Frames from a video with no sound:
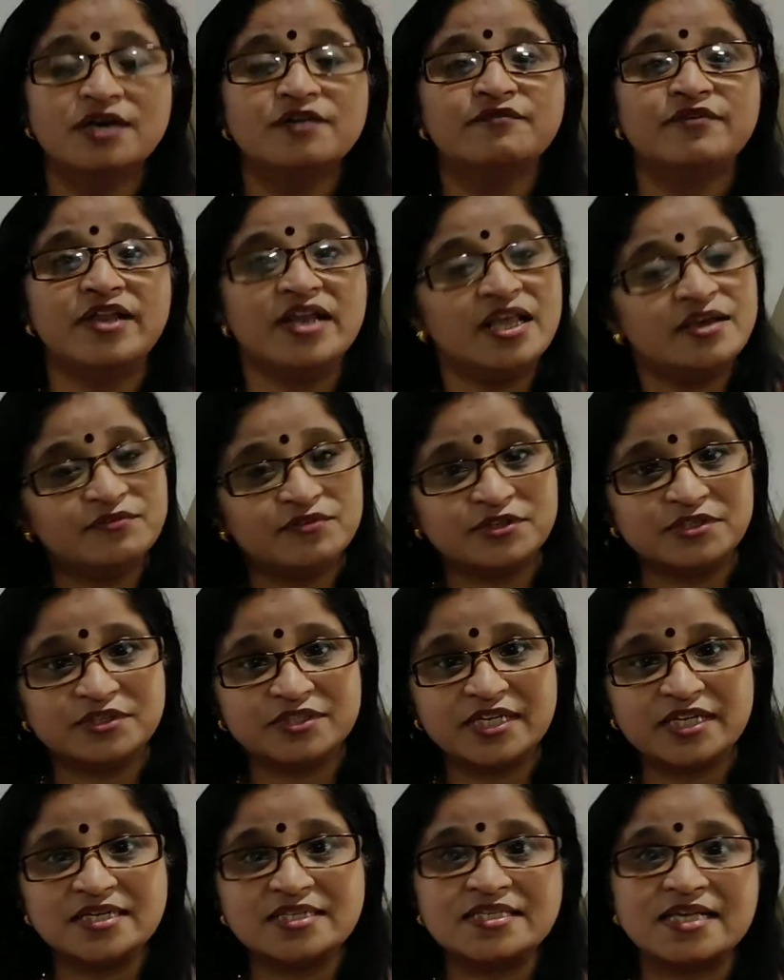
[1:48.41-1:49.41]
whenever
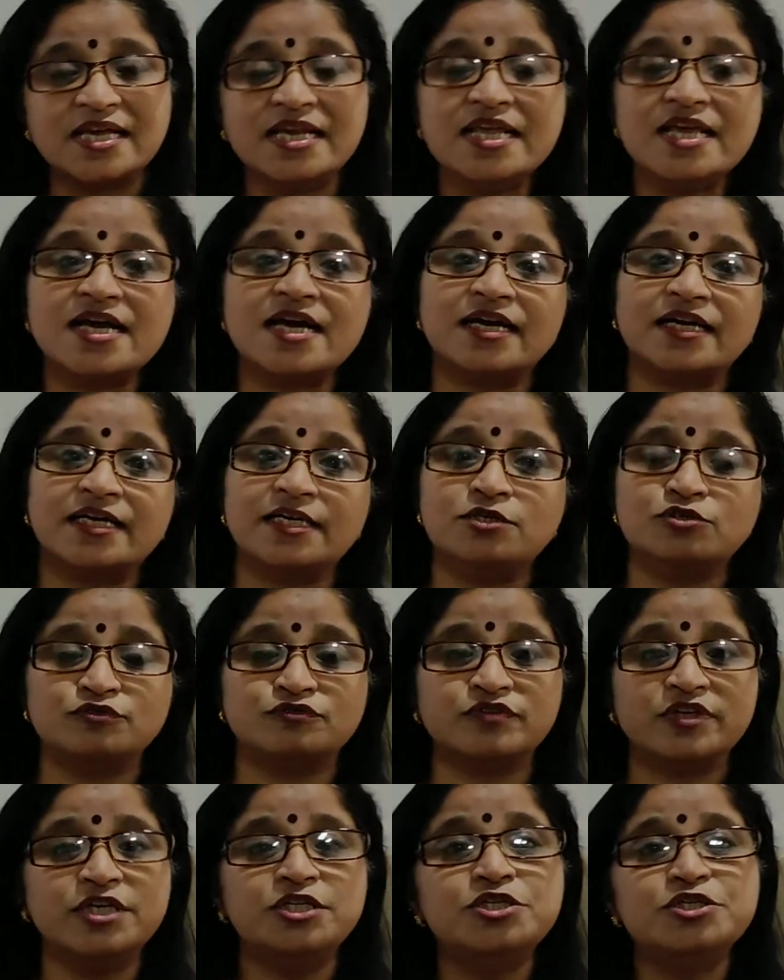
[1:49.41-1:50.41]
there is any kind
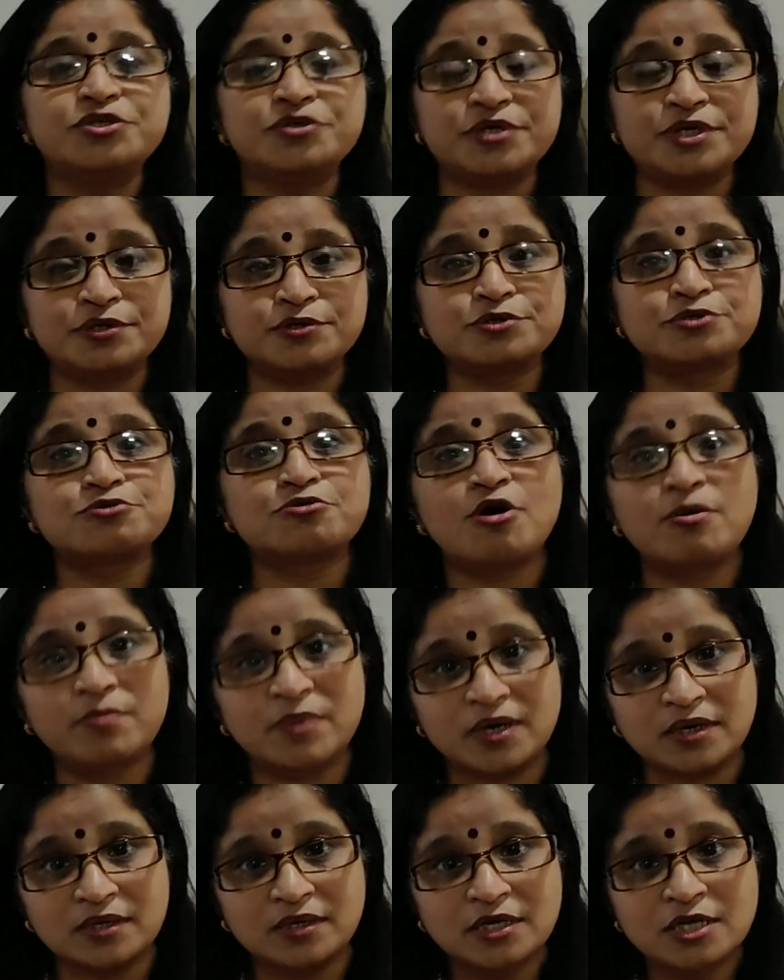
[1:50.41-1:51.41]
of injury or
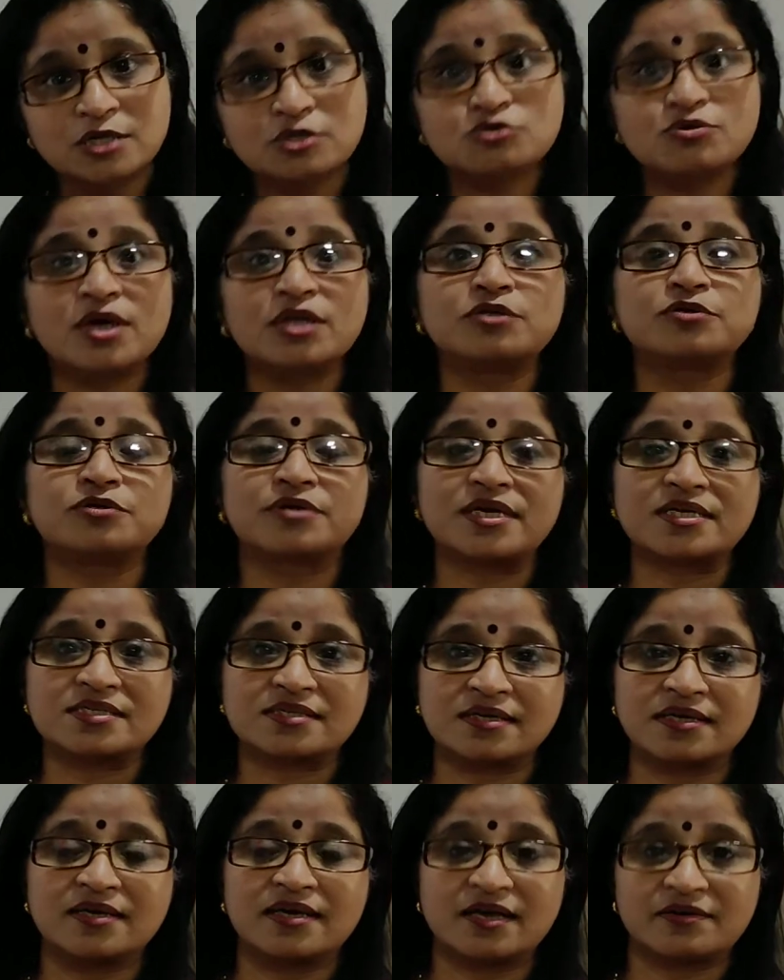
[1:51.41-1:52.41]
trauma to our
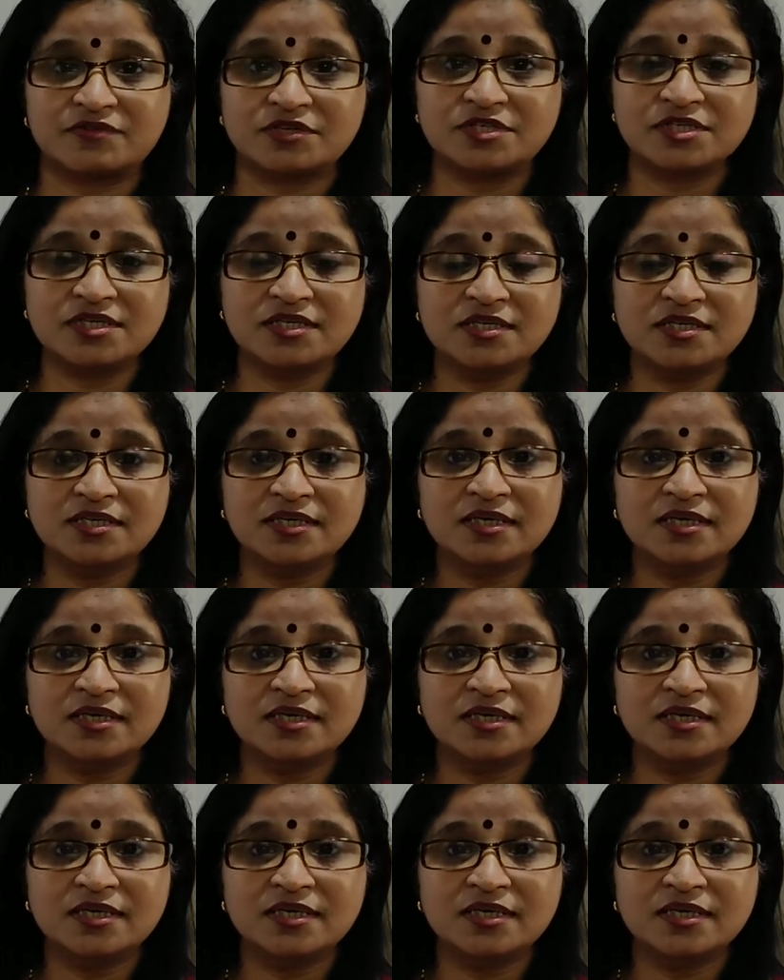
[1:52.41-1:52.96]
thoracic cavity,